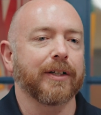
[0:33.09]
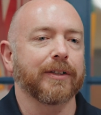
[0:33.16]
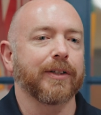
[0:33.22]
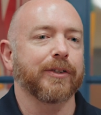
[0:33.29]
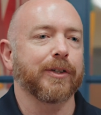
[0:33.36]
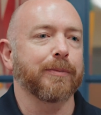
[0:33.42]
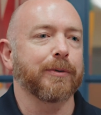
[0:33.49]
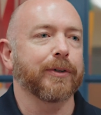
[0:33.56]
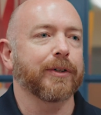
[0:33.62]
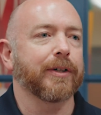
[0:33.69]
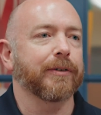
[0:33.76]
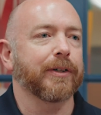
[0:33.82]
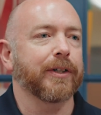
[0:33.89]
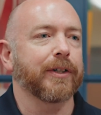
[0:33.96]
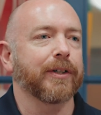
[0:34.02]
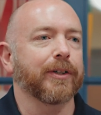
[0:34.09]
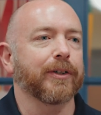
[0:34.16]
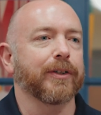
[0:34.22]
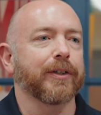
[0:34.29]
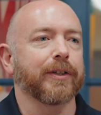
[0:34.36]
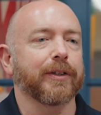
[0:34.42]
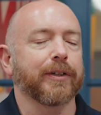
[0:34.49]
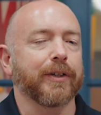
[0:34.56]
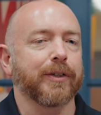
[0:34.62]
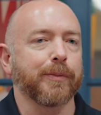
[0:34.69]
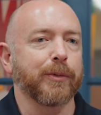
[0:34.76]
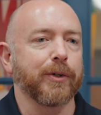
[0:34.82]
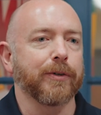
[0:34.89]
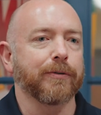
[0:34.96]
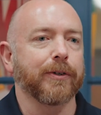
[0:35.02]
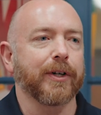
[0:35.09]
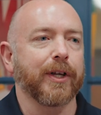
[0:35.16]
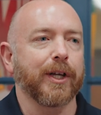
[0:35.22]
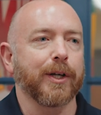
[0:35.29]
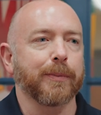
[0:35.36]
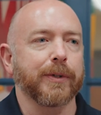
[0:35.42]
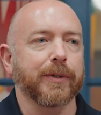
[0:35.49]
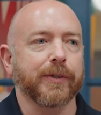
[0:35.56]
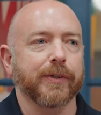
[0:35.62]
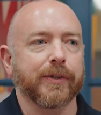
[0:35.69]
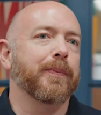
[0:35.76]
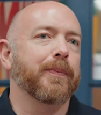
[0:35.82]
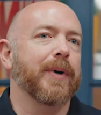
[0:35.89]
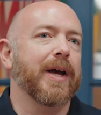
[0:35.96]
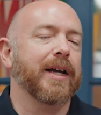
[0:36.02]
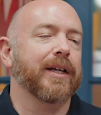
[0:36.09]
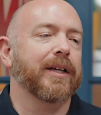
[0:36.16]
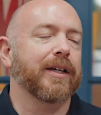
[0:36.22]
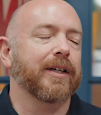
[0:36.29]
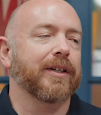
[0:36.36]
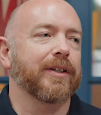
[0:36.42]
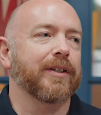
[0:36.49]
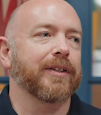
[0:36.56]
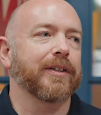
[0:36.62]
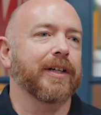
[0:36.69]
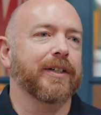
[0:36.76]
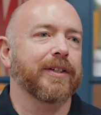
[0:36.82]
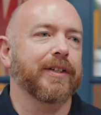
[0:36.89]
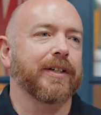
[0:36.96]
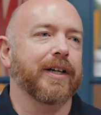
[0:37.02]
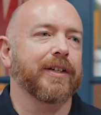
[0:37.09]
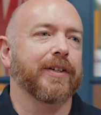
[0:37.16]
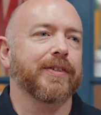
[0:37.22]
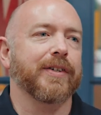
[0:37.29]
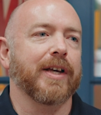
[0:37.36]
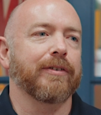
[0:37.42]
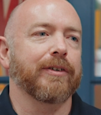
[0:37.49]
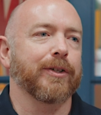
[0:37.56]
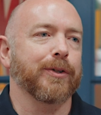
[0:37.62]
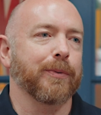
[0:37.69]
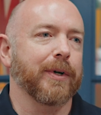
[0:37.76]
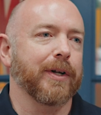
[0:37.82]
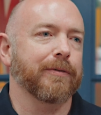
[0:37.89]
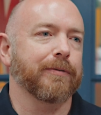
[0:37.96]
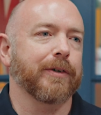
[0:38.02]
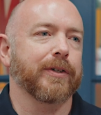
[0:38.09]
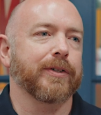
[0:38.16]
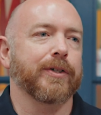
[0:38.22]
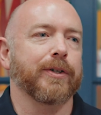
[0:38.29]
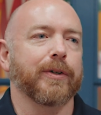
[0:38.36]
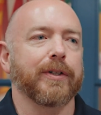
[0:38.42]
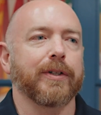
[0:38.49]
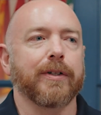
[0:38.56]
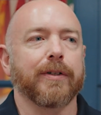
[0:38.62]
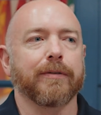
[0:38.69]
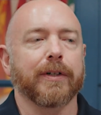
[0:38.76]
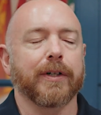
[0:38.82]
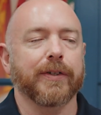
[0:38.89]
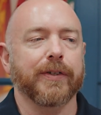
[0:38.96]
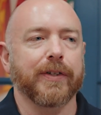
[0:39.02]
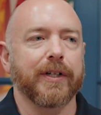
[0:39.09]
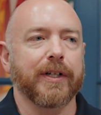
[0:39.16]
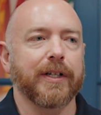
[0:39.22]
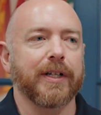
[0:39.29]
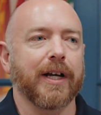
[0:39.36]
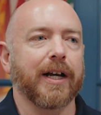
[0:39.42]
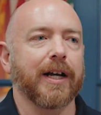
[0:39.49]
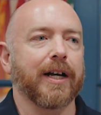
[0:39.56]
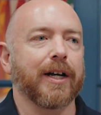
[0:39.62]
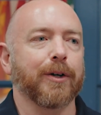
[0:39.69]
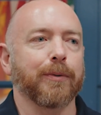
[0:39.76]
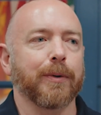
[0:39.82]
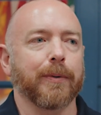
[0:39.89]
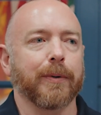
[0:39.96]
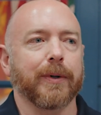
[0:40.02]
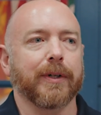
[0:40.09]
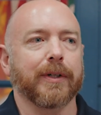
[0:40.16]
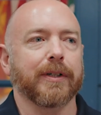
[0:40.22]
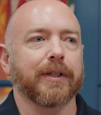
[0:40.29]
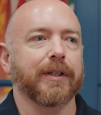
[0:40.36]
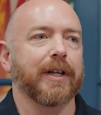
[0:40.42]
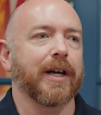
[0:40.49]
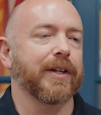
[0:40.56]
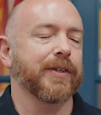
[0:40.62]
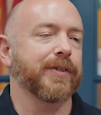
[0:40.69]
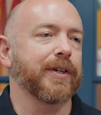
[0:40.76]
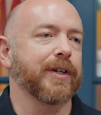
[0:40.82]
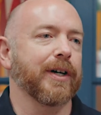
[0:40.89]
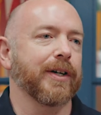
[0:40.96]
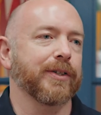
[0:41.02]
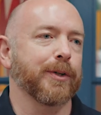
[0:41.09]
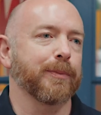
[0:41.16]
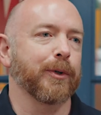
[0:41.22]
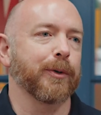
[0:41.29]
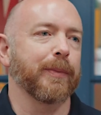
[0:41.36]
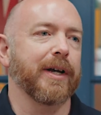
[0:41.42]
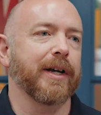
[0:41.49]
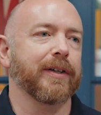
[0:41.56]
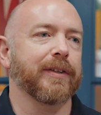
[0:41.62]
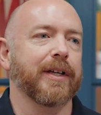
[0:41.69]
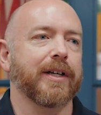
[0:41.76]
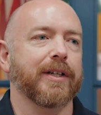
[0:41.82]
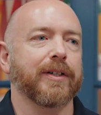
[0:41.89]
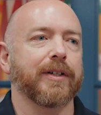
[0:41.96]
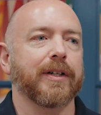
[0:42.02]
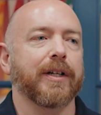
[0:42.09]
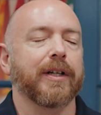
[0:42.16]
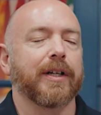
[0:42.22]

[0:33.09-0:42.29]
They seem to love it here. It's a beautiful campus. Back in 1997 is when I first joined the university. We were an Odyssey customer back then.